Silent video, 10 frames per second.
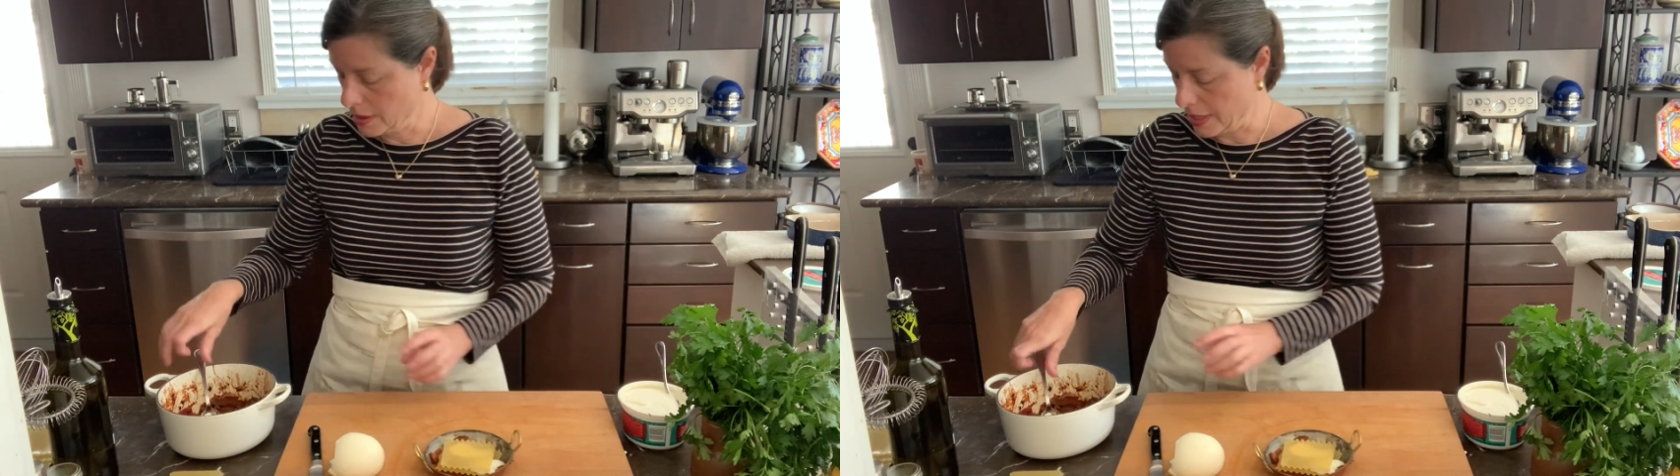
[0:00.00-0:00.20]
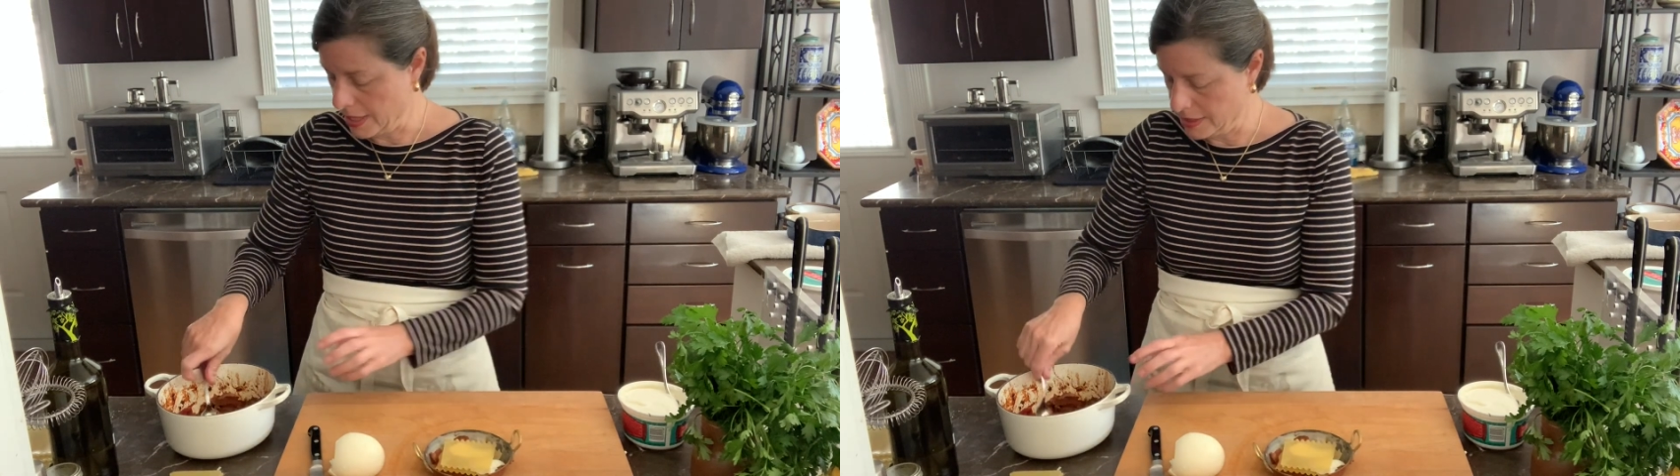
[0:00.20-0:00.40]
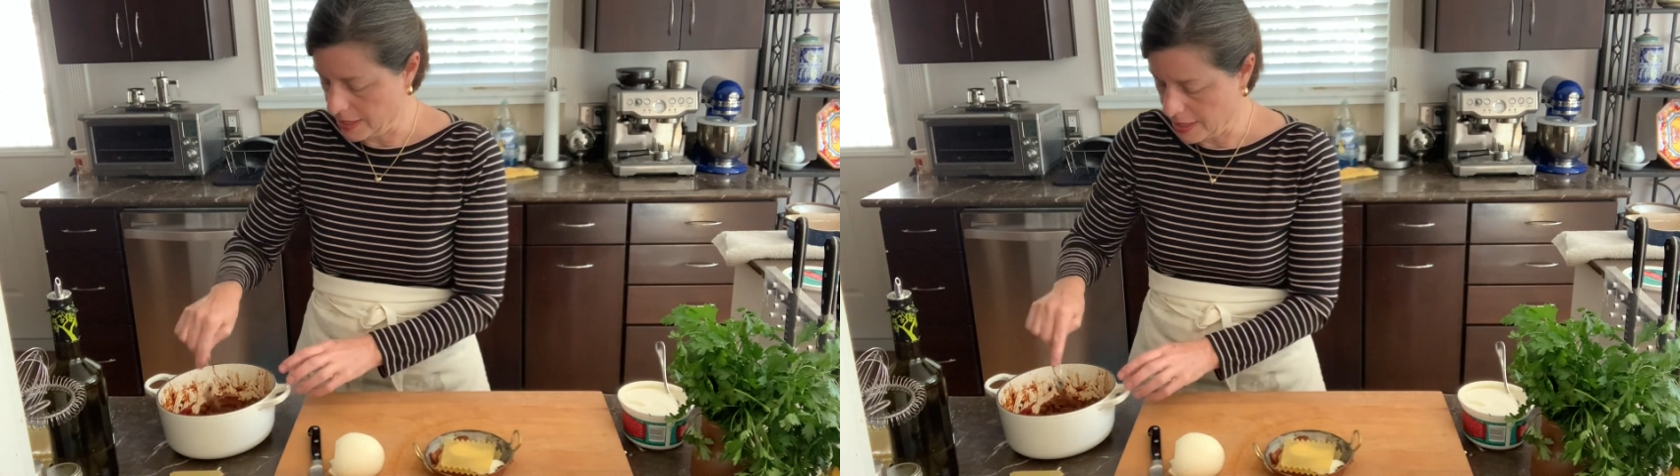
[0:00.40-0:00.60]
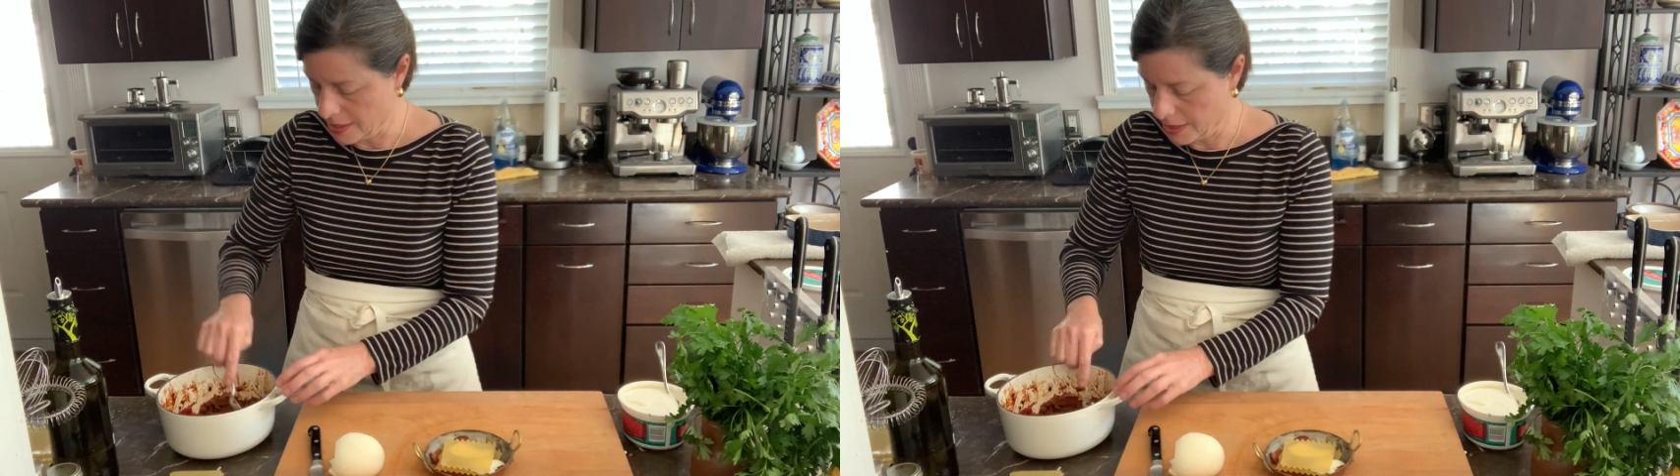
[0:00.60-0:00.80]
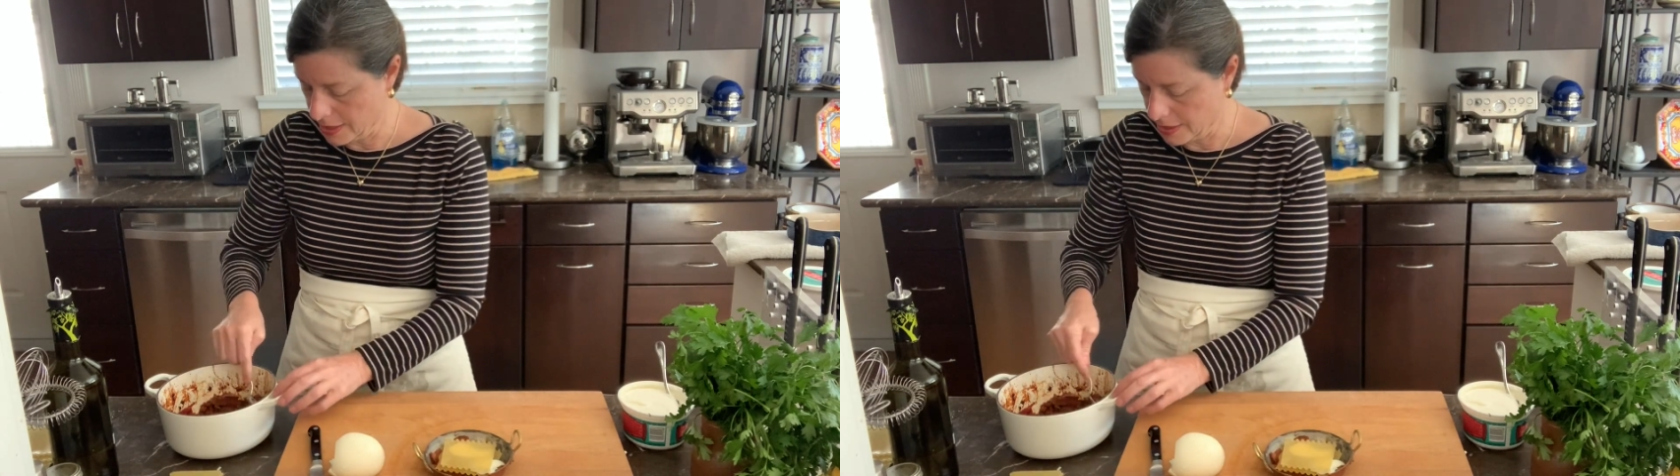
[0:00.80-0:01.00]
And
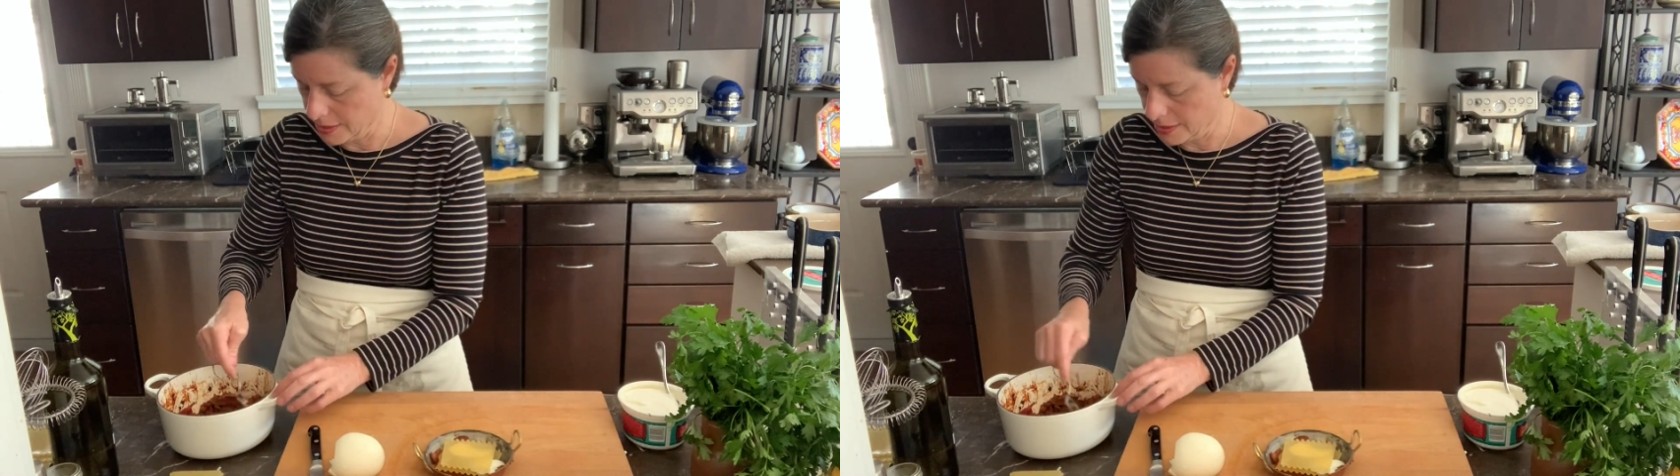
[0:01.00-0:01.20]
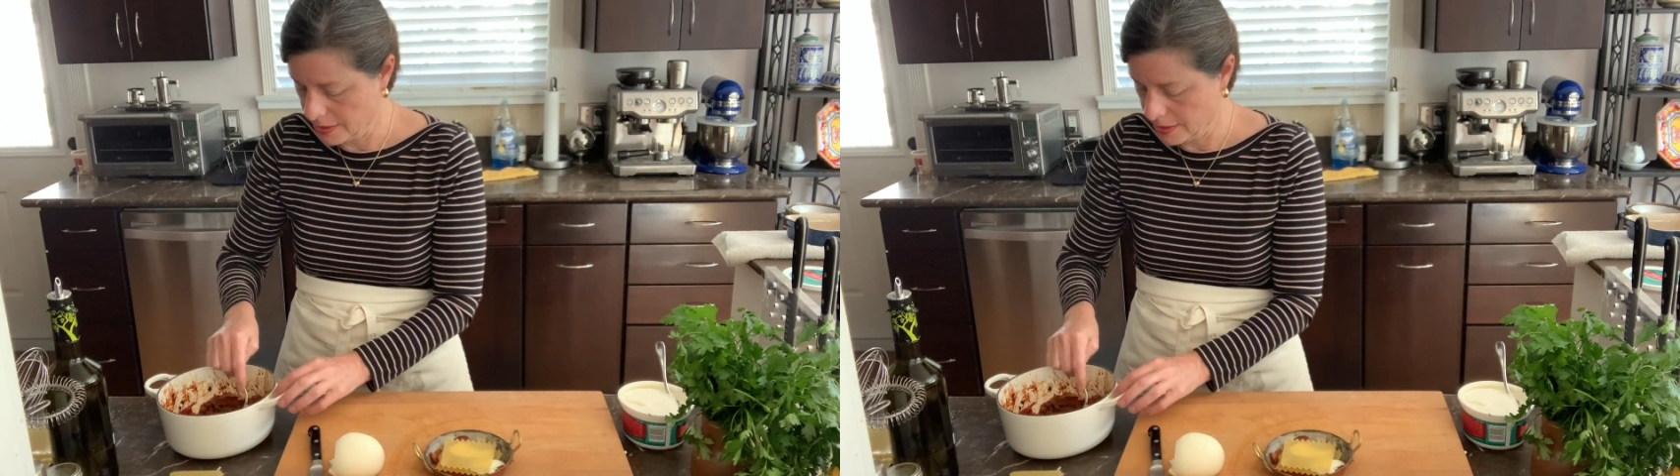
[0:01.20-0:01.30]
then,